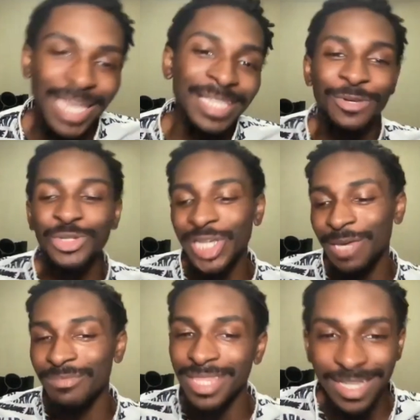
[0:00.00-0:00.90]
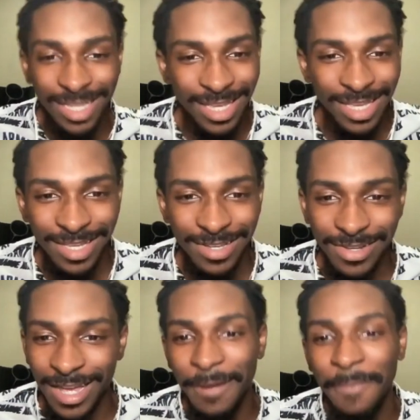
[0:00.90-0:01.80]
There's no shame in it.
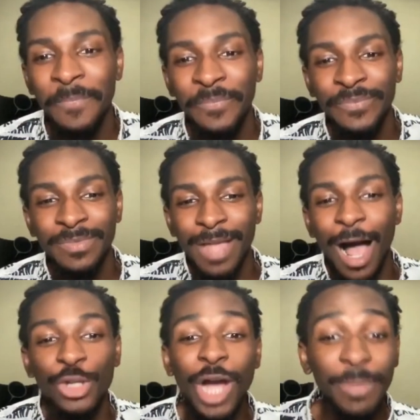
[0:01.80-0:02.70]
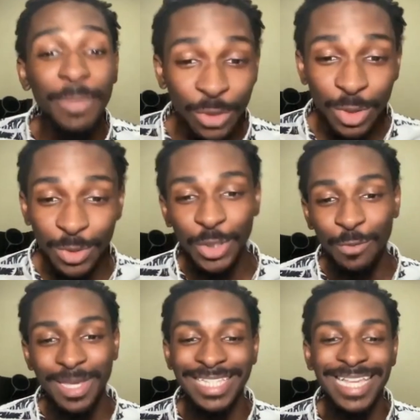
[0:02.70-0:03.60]
Okay, I'll drop a
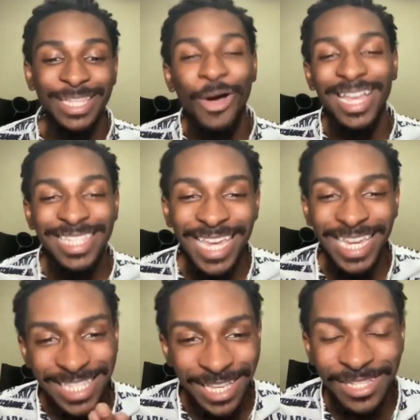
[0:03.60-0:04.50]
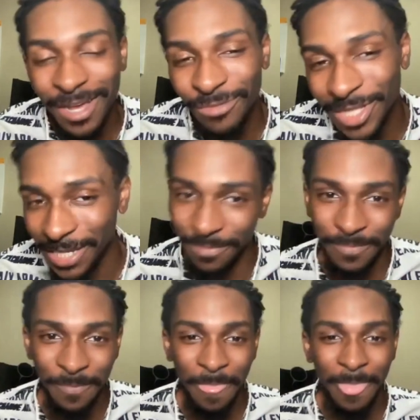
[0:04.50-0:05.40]
222 because I know I can take it another level deep.
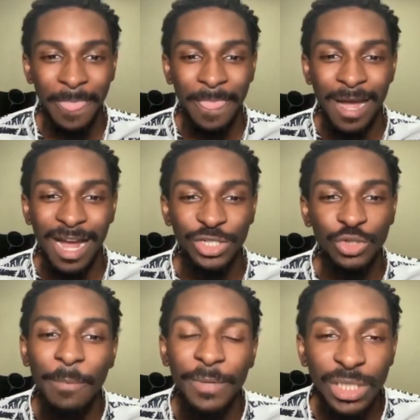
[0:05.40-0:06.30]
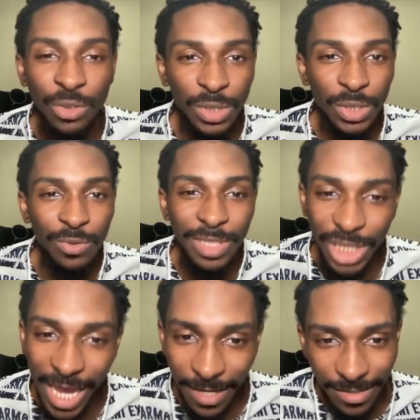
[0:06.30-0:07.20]
All right, just drop a 22 in the
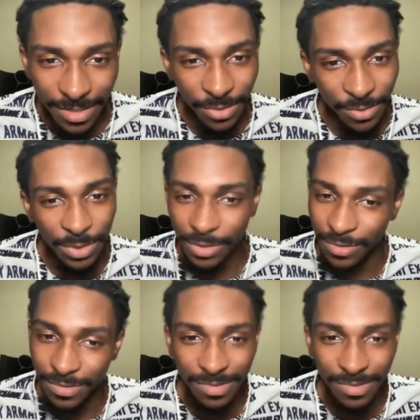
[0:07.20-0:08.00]
chat. 222.